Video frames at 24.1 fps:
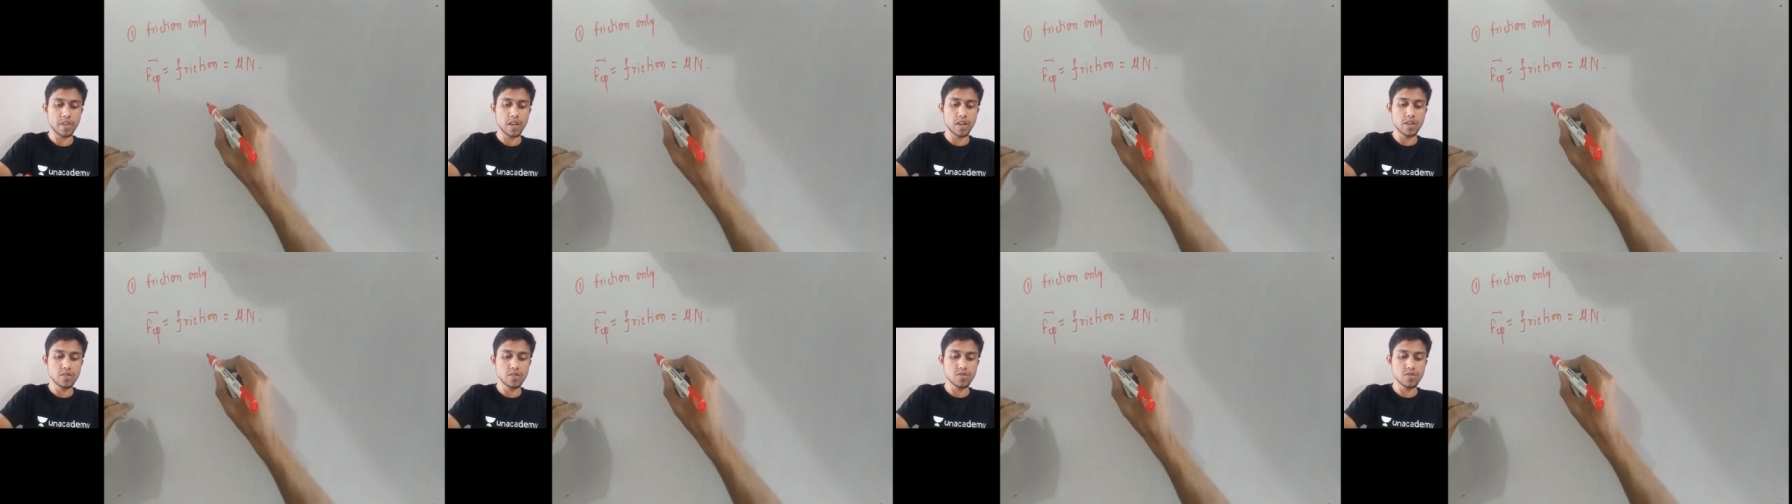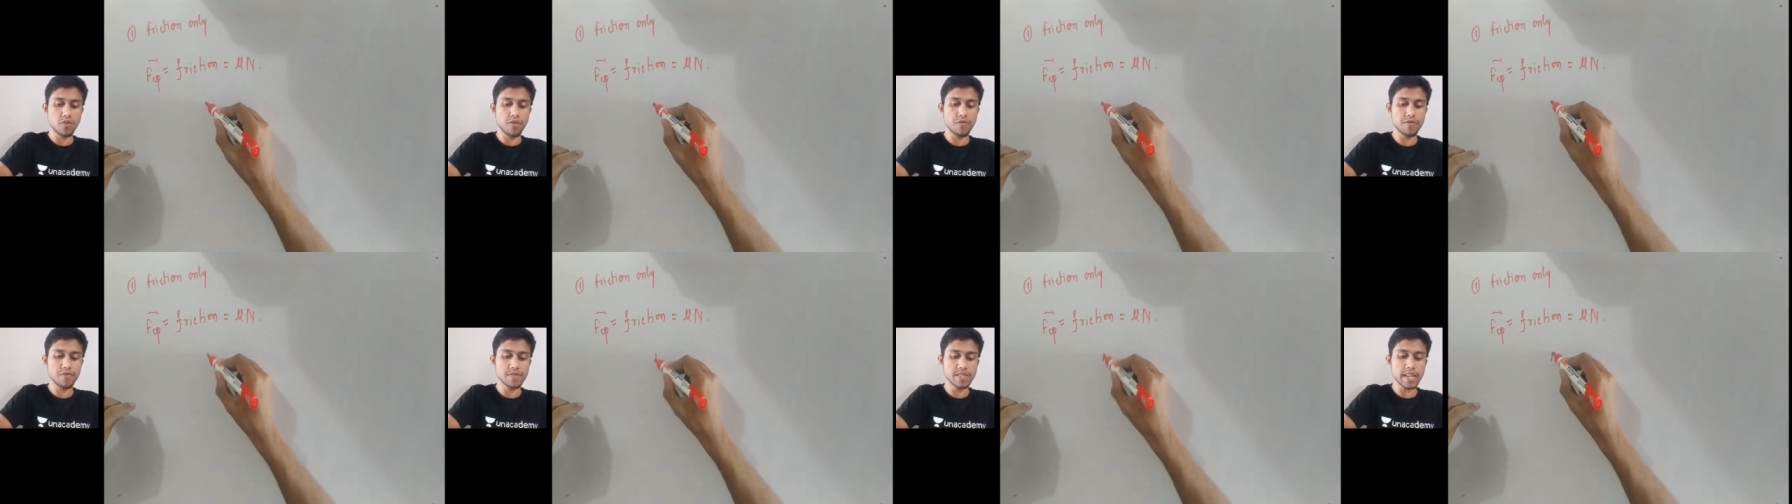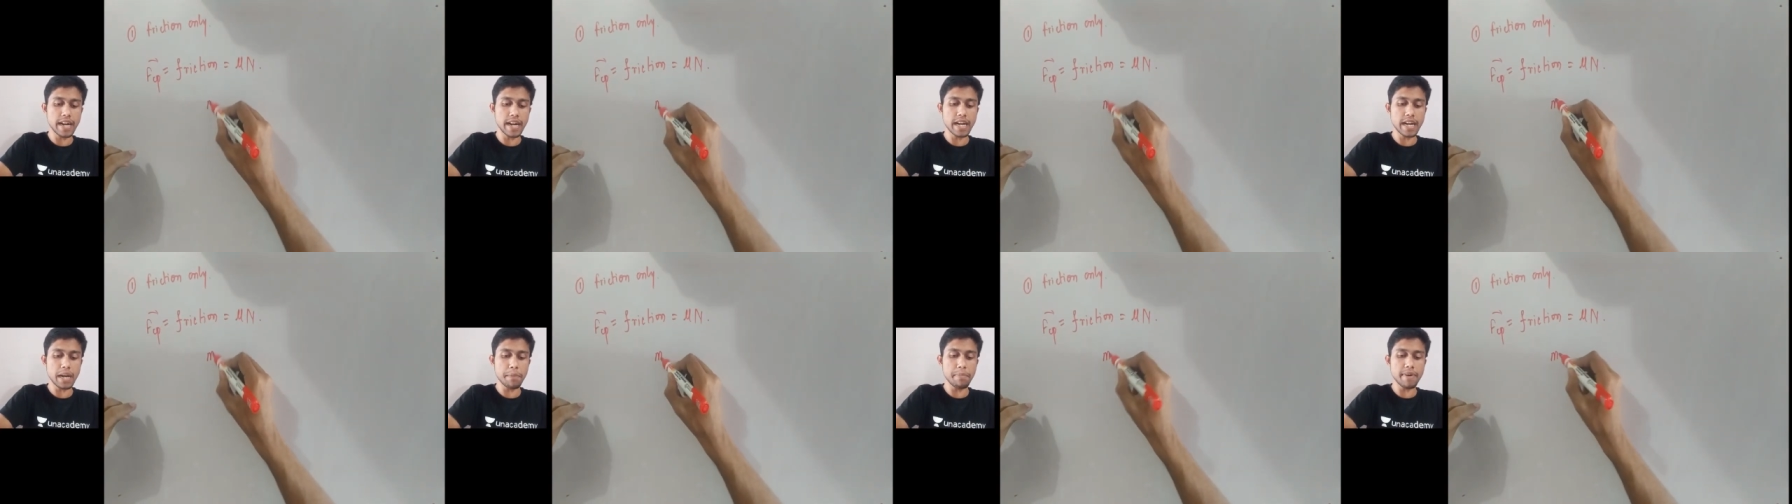So
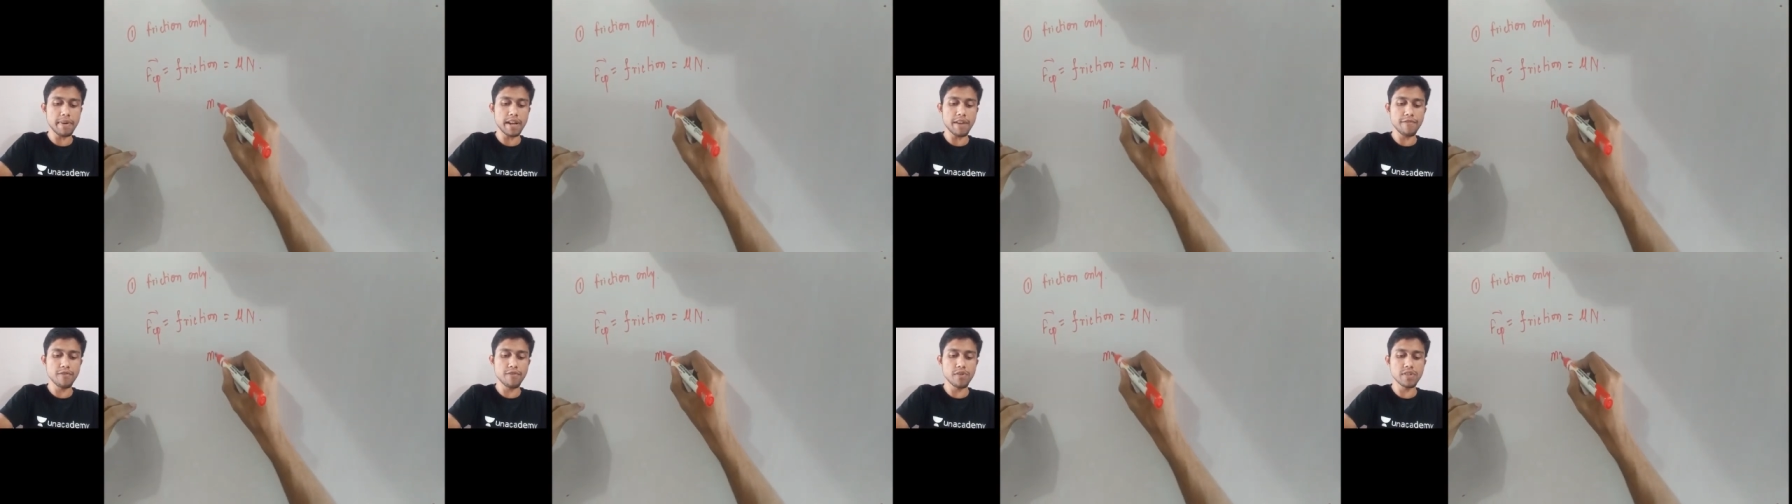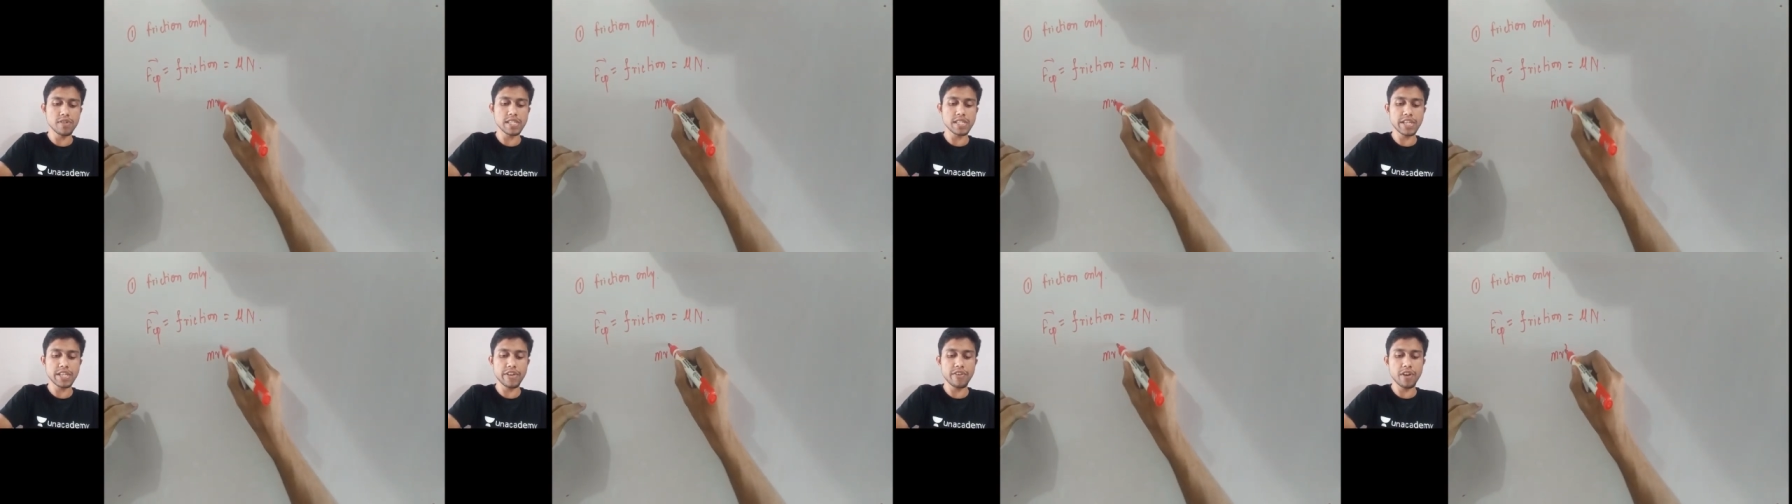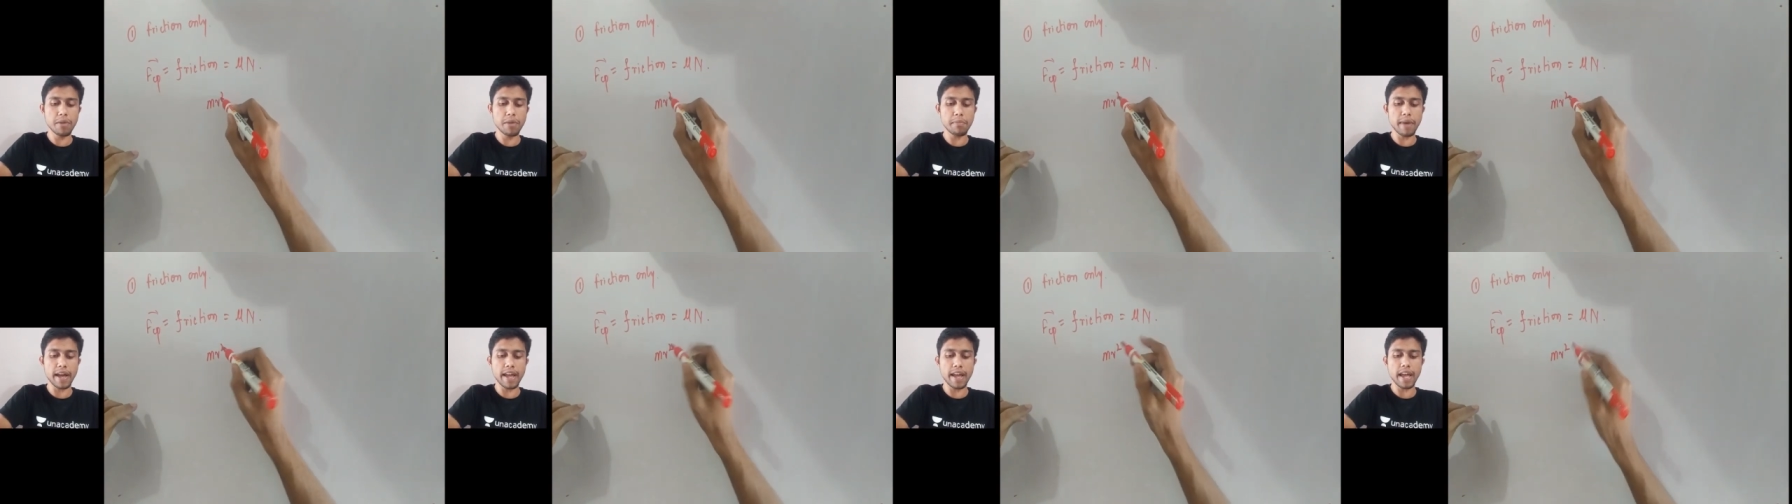centripetal force is given
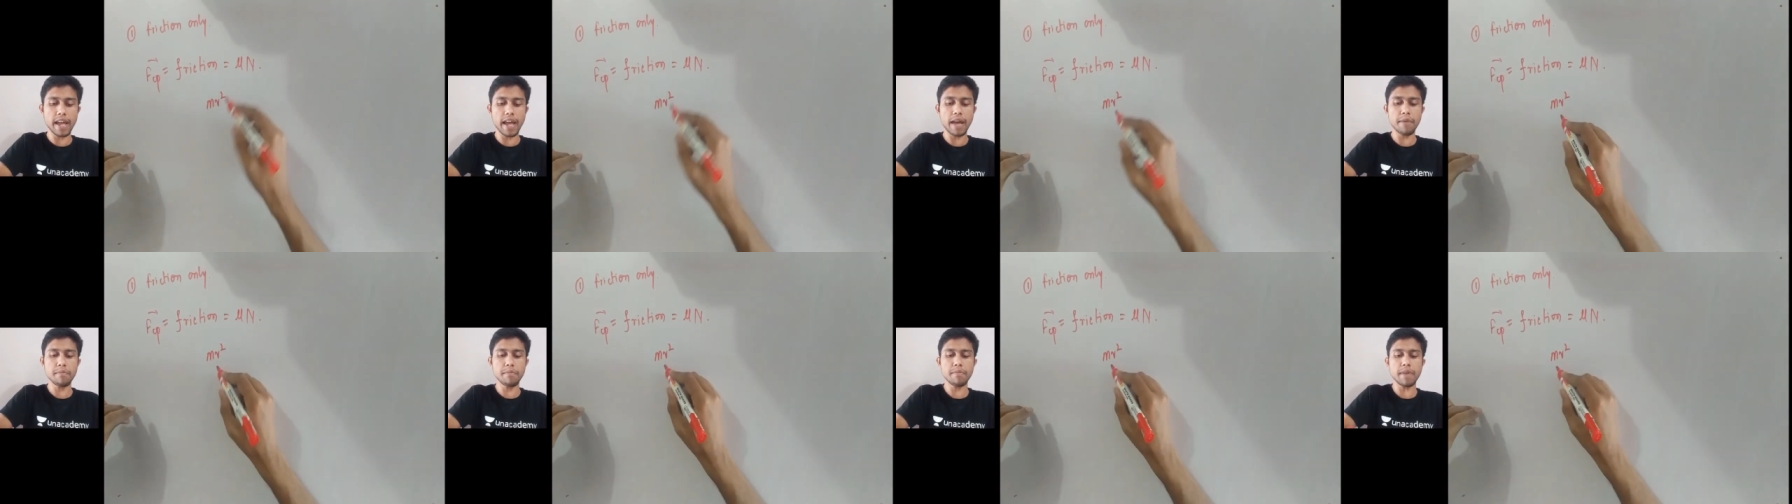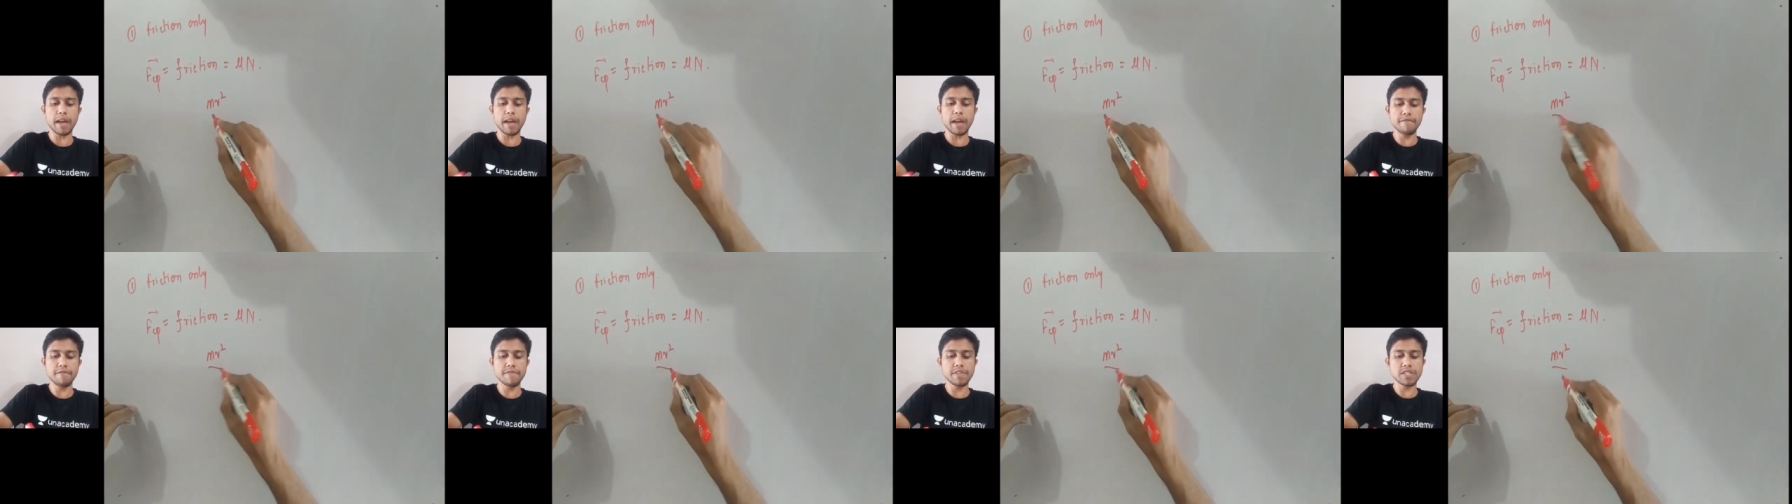by mv